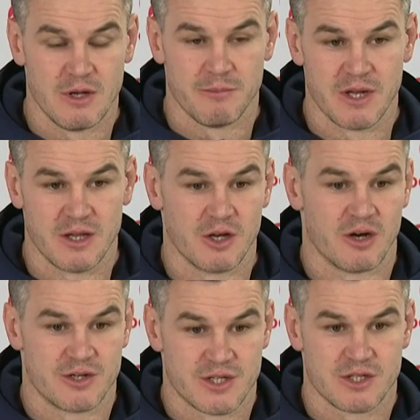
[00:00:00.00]
being in the
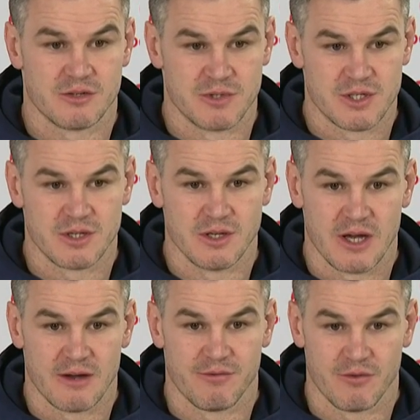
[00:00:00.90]
Irish system is you, you
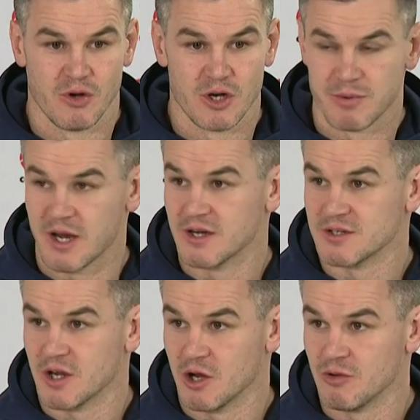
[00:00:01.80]
have all your players
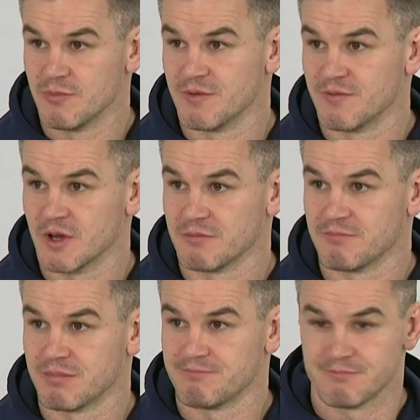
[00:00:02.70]
at home. You've got
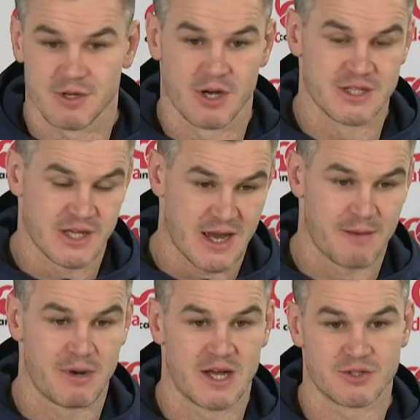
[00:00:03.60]
guys in
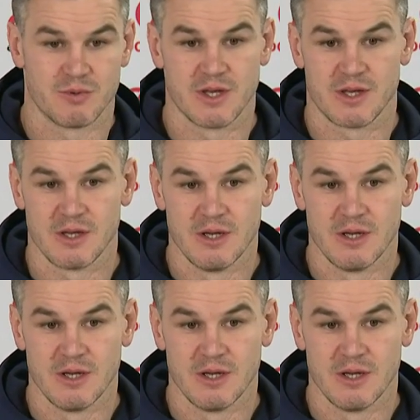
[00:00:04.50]
camp last week,